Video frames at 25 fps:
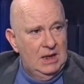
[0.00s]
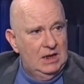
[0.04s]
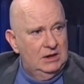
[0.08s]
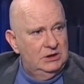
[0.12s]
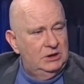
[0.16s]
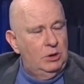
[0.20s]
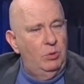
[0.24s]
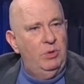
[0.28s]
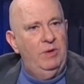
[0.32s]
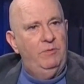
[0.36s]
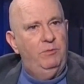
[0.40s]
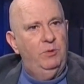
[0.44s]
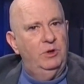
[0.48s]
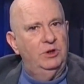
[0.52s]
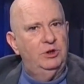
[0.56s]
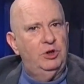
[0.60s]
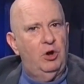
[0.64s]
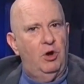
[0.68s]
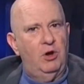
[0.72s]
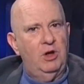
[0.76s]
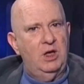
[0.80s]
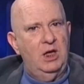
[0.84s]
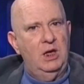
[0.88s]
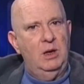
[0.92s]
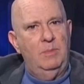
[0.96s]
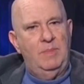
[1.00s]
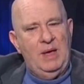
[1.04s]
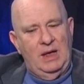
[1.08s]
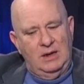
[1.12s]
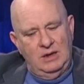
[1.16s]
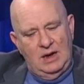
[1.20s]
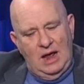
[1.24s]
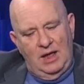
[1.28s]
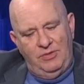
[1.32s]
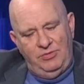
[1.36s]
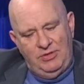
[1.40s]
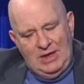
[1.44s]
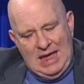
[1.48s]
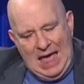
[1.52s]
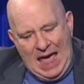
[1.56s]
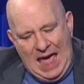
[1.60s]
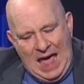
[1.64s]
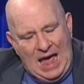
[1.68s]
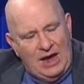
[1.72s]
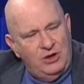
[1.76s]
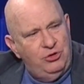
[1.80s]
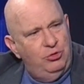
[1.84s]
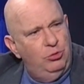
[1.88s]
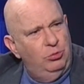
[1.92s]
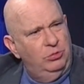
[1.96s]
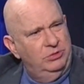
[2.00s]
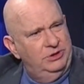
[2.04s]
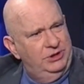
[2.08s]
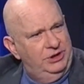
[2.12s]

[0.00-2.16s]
So if we're talking about not the actual